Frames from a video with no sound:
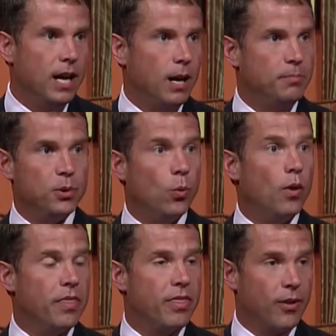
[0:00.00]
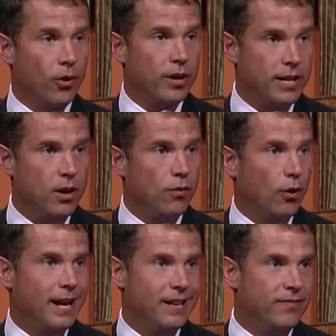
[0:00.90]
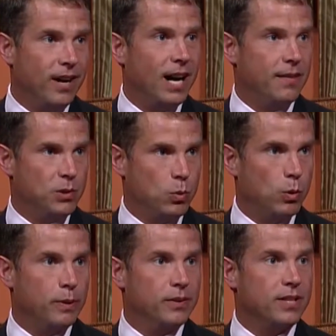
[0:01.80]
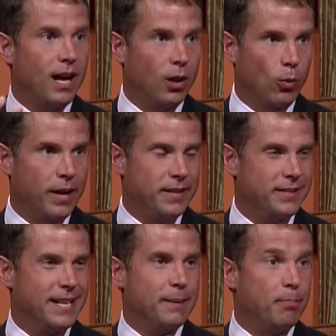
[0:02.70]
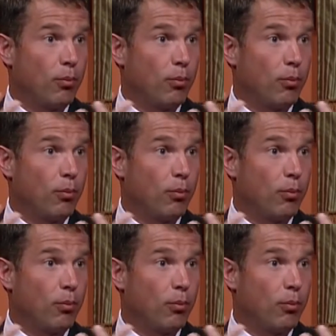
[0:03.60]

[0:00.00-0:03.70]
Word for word: up to one thirty over eighty-five is what we would tolerate as a